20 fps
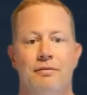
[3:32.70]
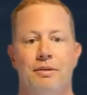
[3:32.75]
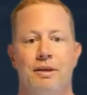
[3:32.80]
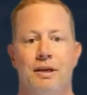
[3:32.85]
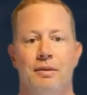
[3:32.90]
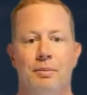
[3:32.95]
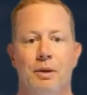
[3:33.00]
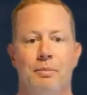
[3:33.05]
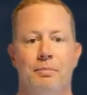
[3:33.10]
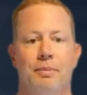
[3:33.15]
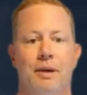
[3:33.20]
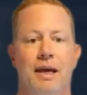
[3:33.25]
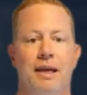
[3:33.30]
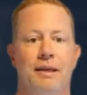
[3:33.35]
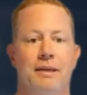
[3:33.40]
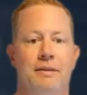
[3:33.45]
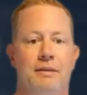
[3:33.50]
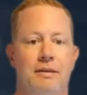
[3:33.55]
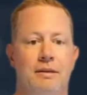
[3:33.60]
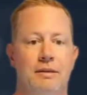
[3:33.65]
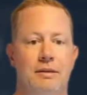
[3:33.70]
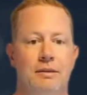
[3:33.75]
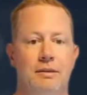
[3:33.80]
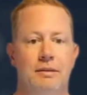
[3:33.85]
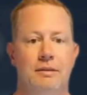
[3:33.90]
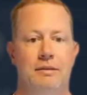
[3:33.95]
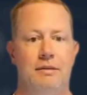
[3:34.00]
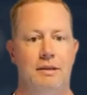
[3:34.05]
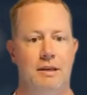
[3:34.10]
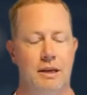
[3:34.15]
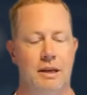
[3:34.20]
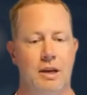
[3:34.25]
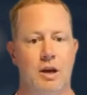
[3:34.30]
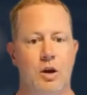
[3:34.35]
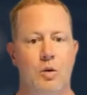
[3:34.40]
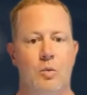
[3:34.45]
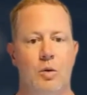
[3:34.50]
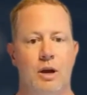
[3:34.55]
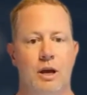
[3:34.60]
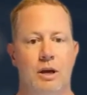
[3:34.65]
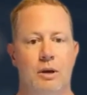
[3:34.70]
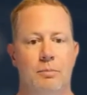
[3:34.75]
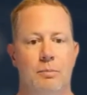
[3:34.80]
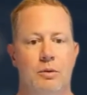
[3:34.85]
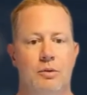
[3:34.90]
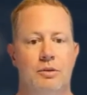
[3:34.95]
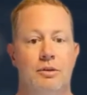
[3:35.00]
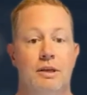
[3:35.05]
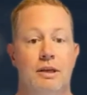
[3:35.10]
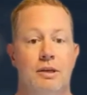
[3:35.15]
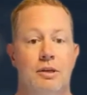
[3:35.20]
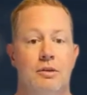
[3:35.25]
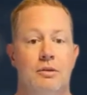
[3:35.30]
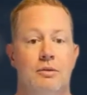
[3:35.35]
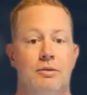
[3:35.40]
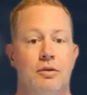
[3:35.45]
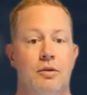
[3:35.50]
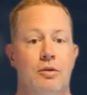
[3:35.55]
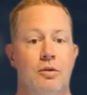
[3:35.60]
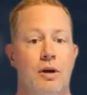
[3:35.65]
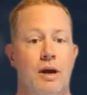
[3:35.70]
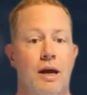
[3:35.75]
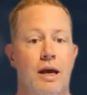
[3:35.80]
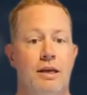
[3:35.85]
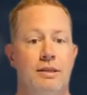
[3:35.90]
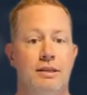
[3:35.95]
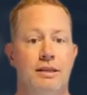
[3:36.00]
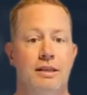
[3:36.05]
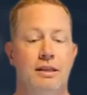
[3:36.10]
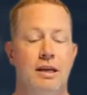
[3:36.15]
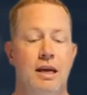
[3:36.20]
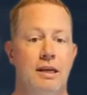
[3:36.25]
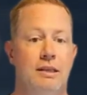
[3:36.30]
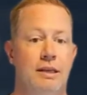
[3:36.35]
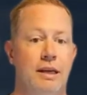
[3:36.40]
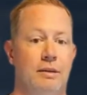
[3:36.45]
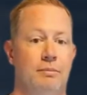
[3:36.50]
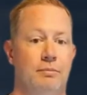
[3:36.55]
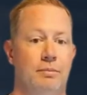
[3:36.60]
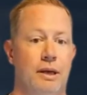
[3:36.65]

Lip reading: forget about playlists. While they're mostly used for organizing content,